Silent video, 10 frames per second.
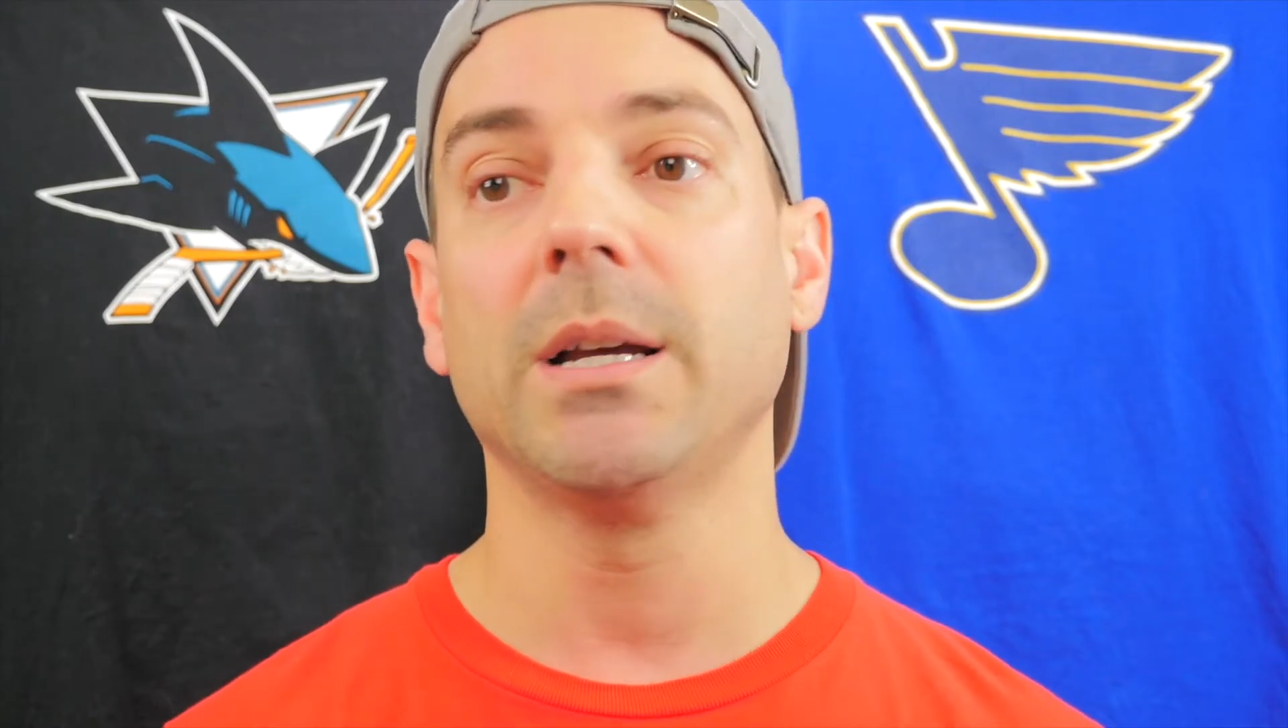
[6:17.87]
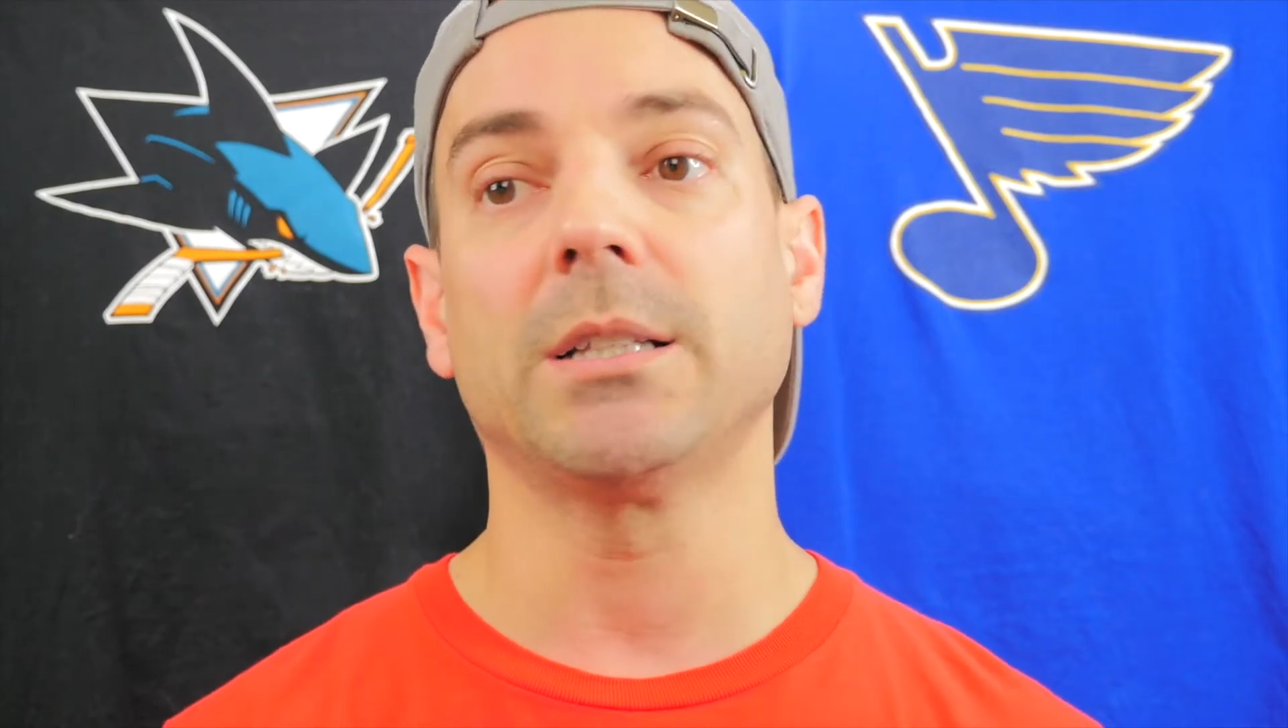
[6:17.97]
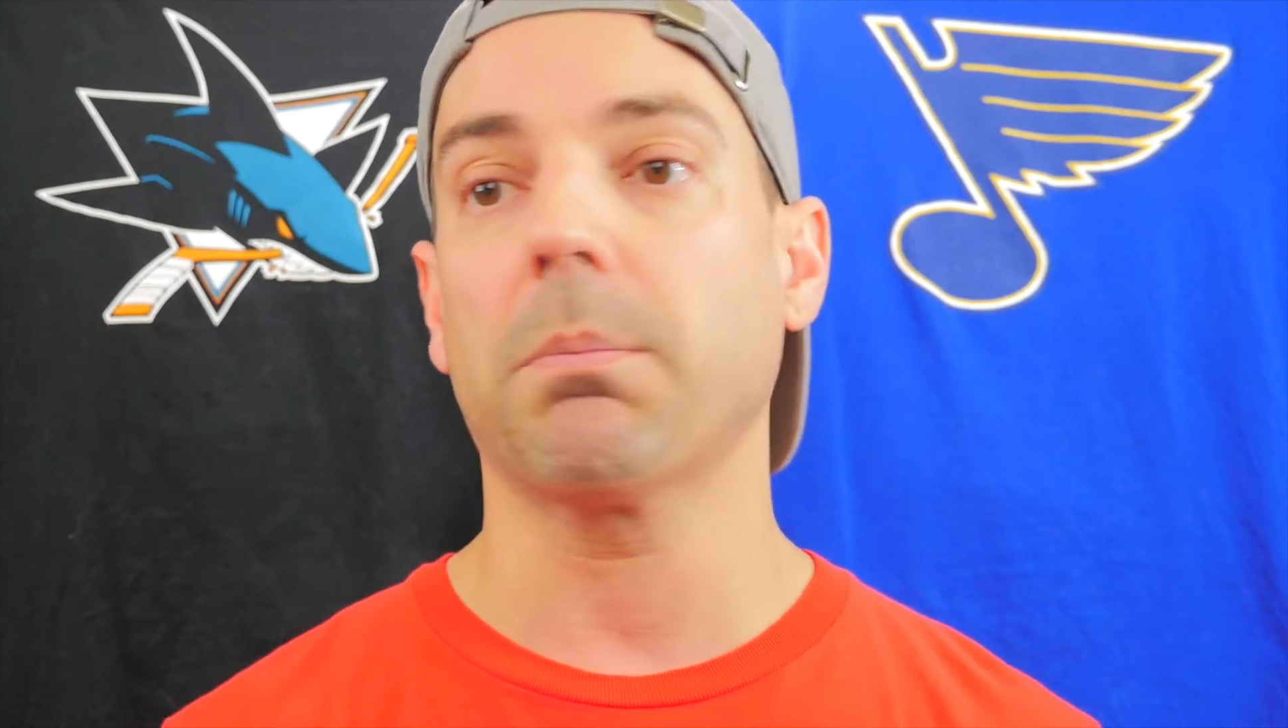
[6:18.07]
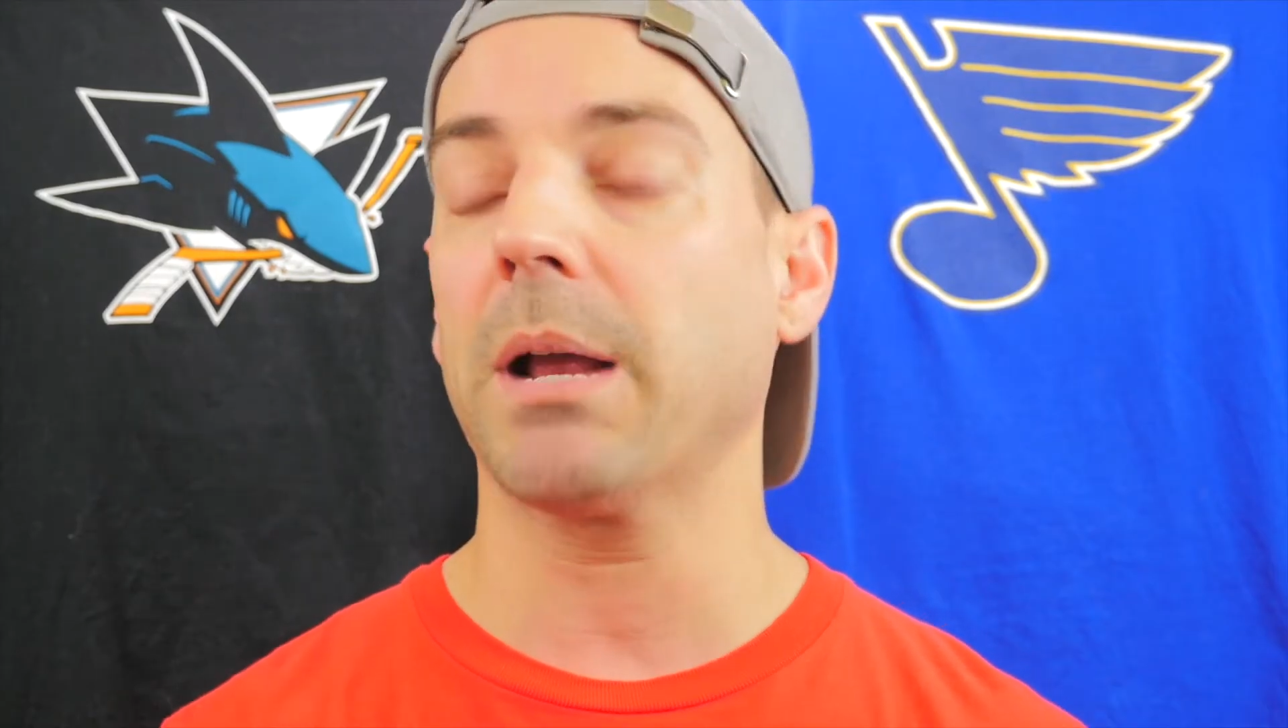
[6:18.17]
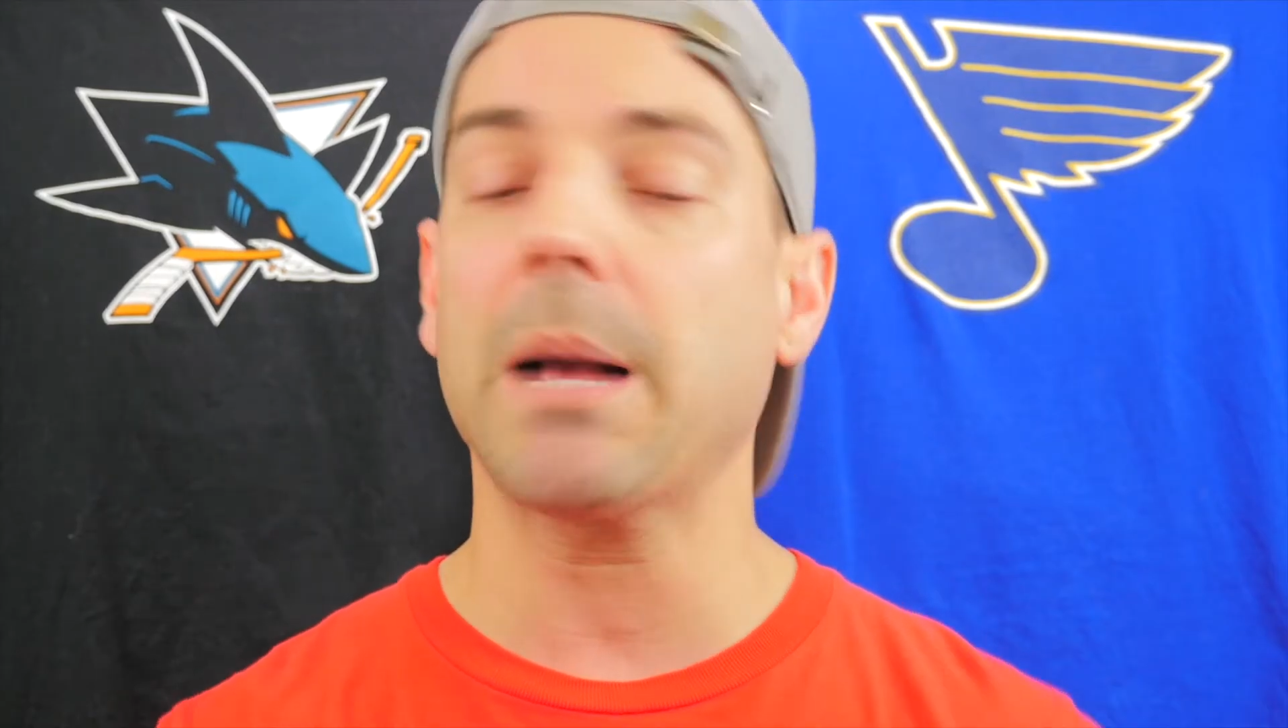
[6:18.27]

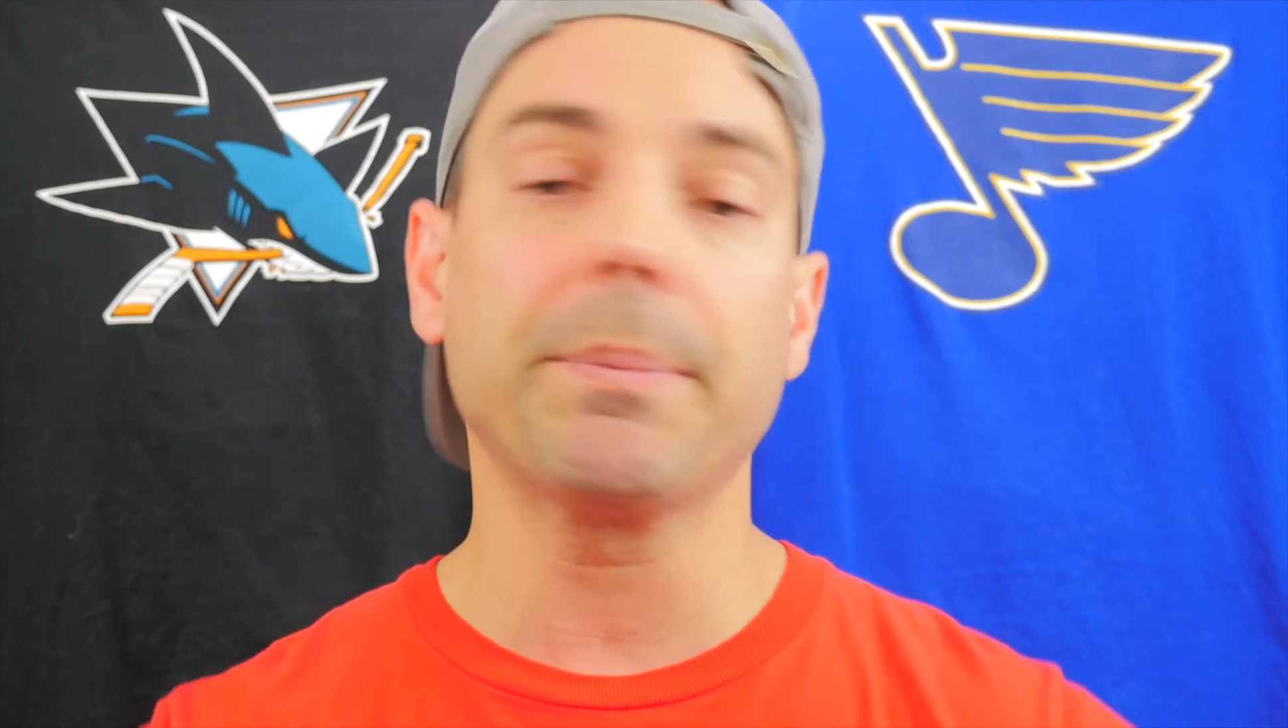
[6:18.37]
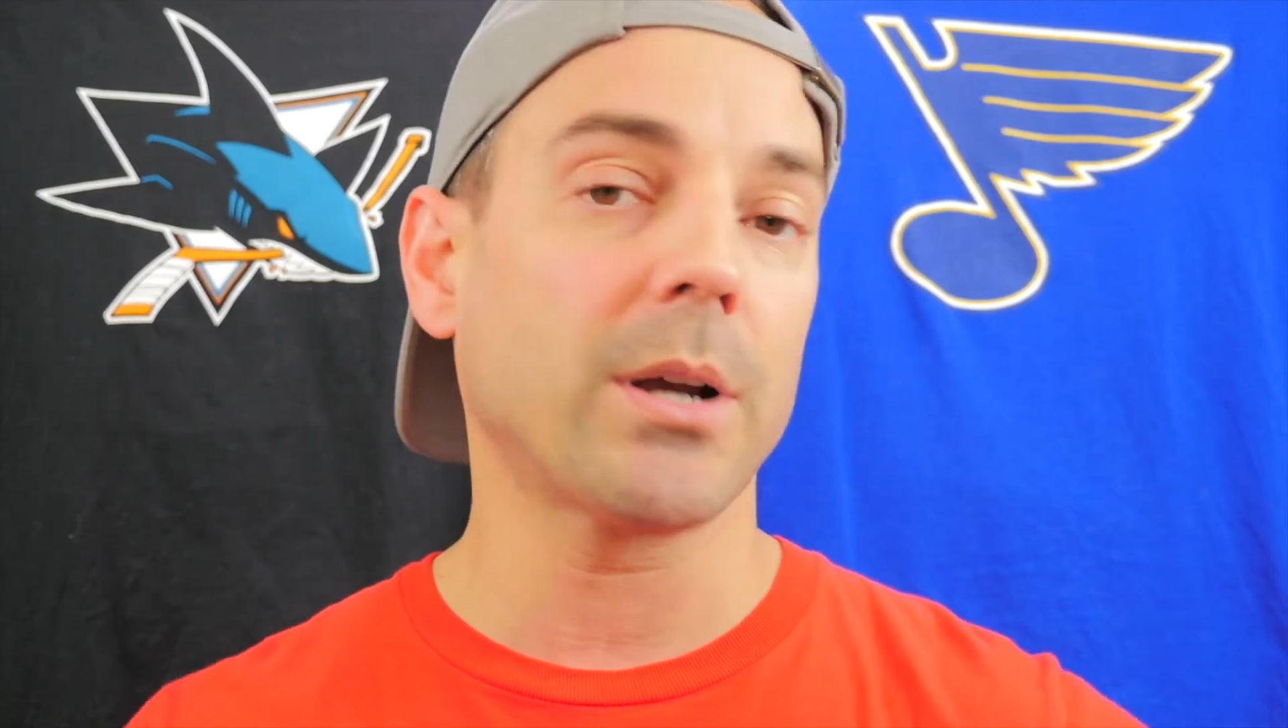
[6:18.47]
to pick up the